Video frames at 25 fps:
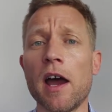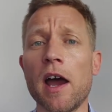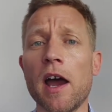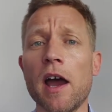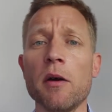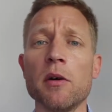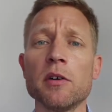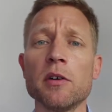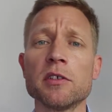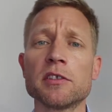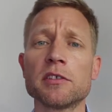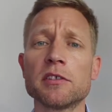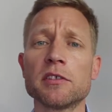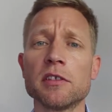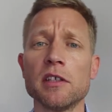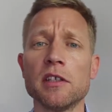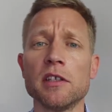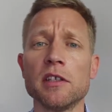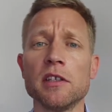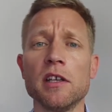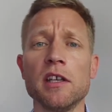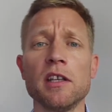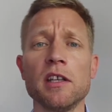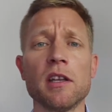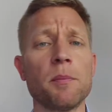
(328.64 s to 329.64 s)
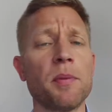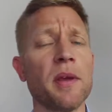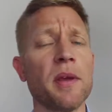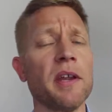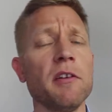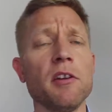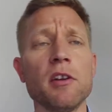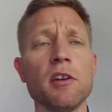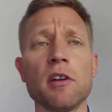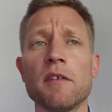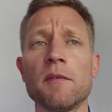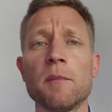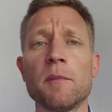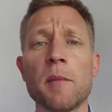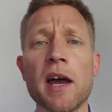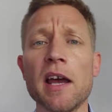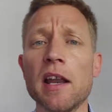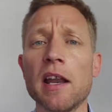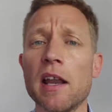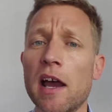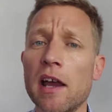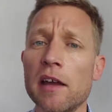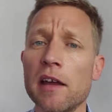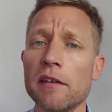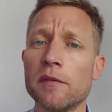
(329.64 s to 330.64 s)
I was in a period of
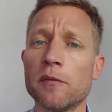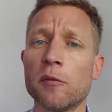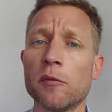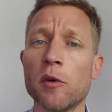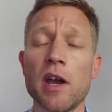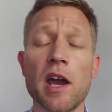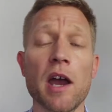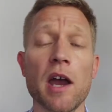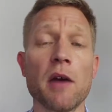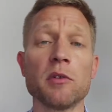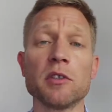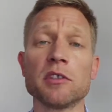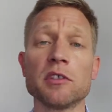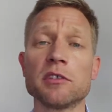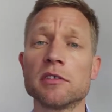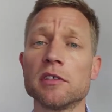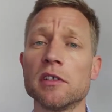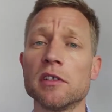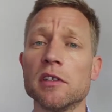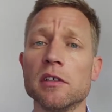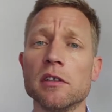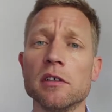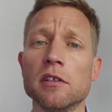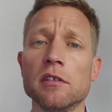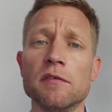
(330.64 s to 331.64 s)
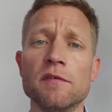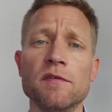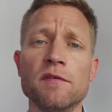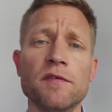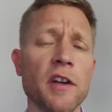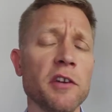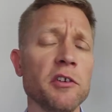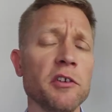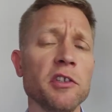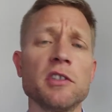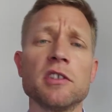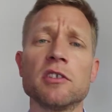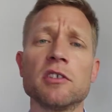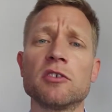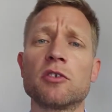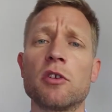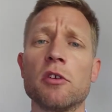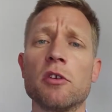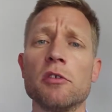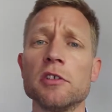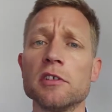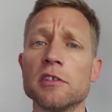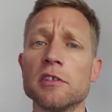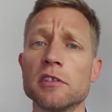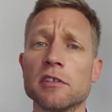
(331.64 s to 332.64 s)
my life where I was very
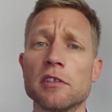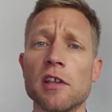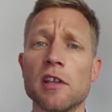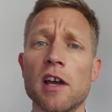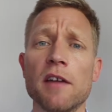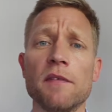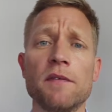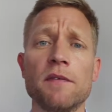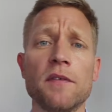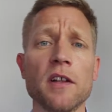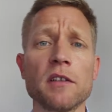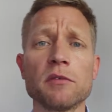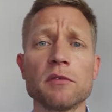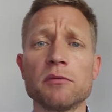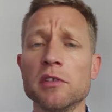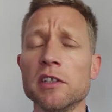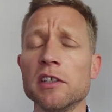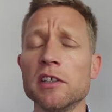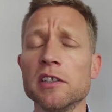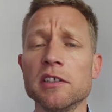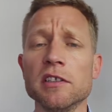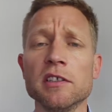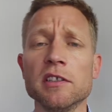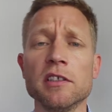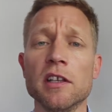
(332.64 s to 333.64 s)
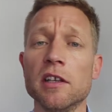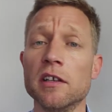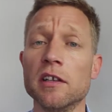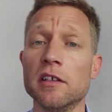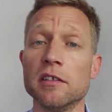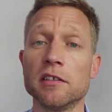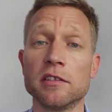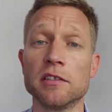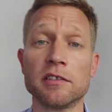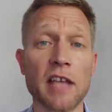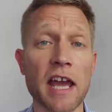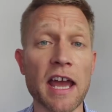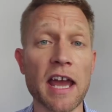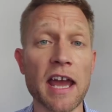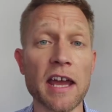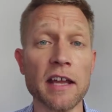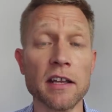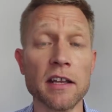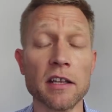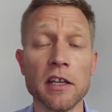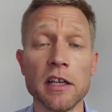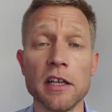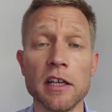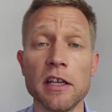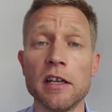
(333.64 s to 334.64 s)
discouraged. I felt really
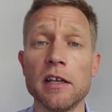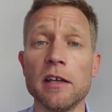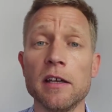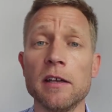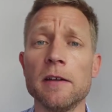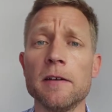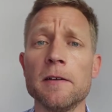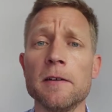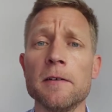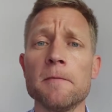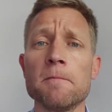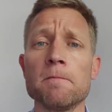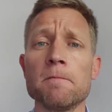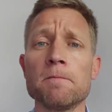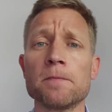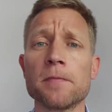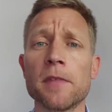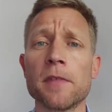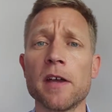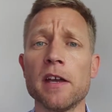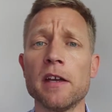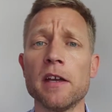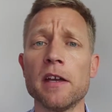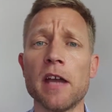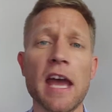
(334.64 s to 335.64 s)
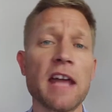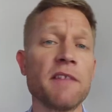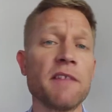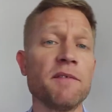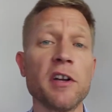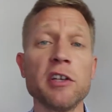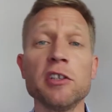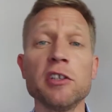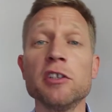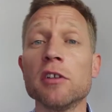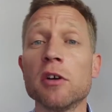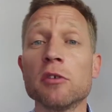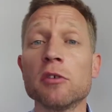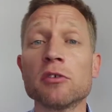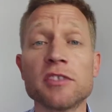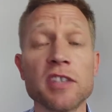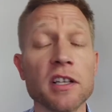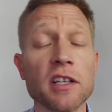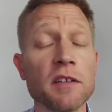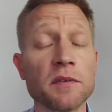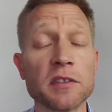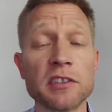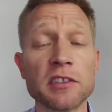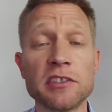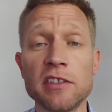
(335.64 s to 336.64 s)
sad. I had very low
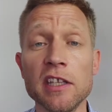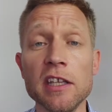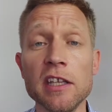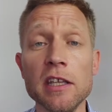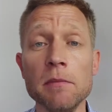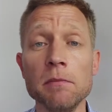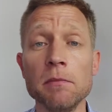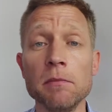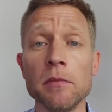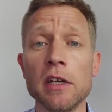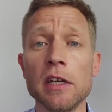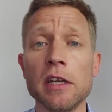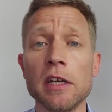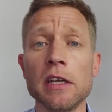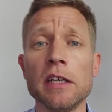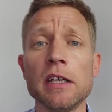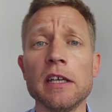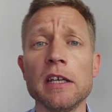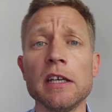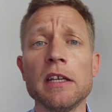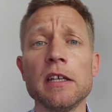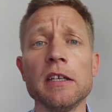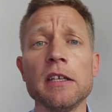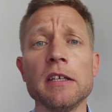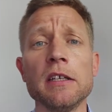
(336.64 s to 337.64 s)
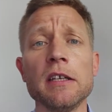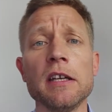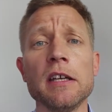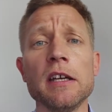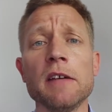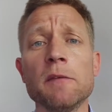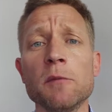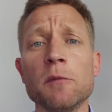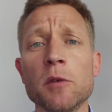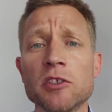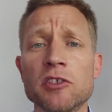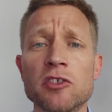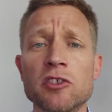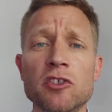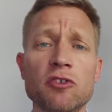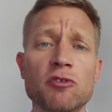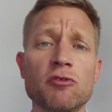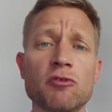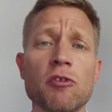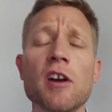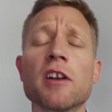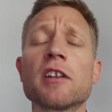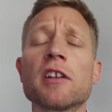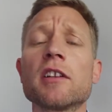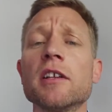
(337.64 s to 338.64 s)
self-esteem, was
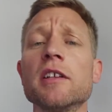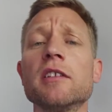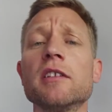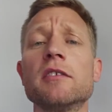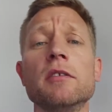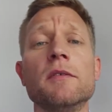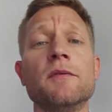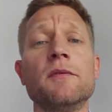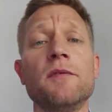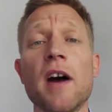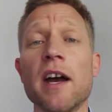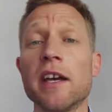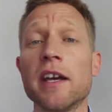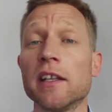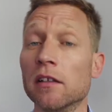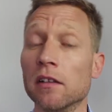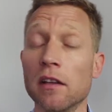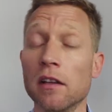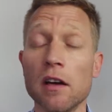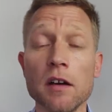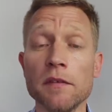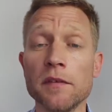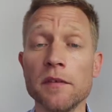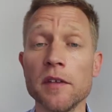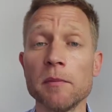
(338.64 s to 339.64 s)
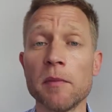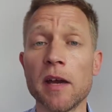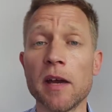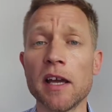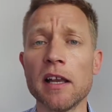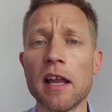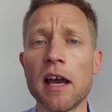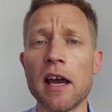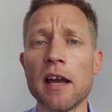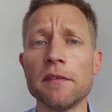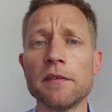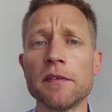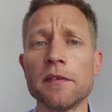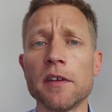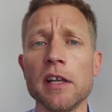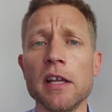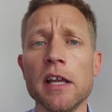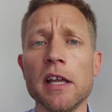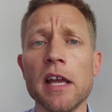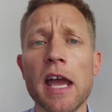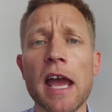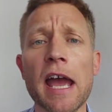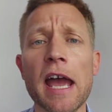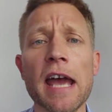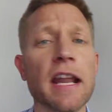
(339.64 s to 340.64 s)
struggling to find love in my life,
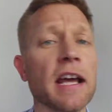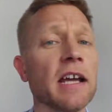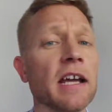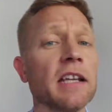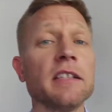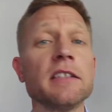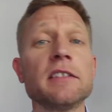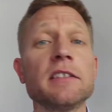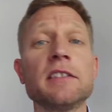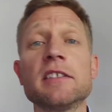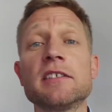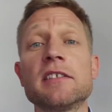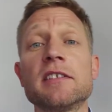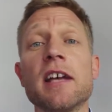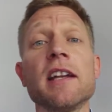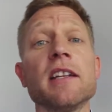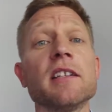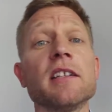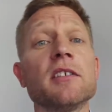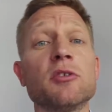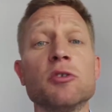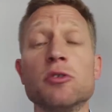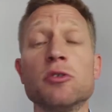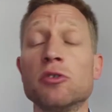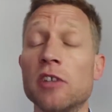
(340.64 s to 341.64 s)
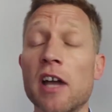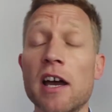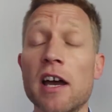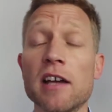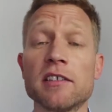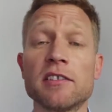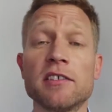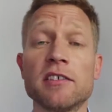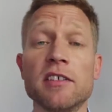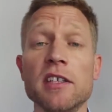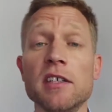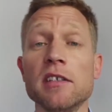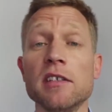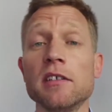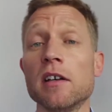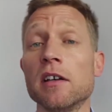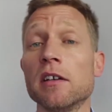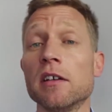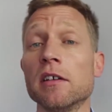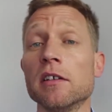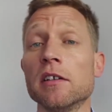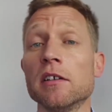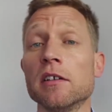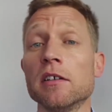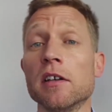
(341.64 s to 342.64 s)
and I decided to start seeing
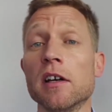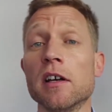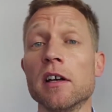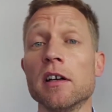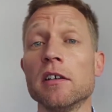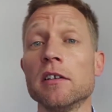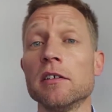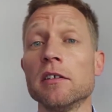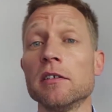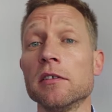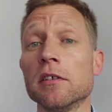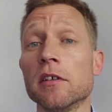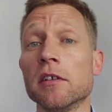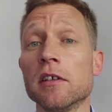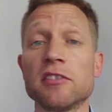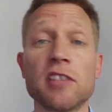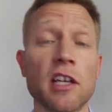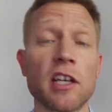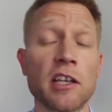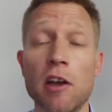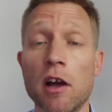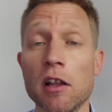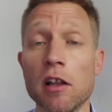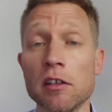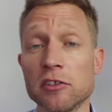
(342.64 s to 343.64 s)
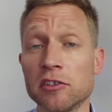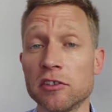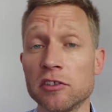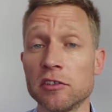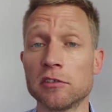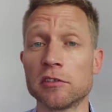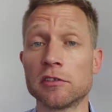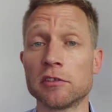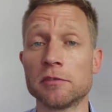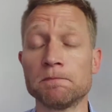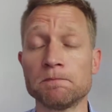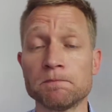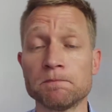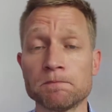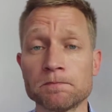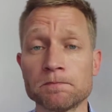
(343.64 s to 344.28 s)
a psychologist.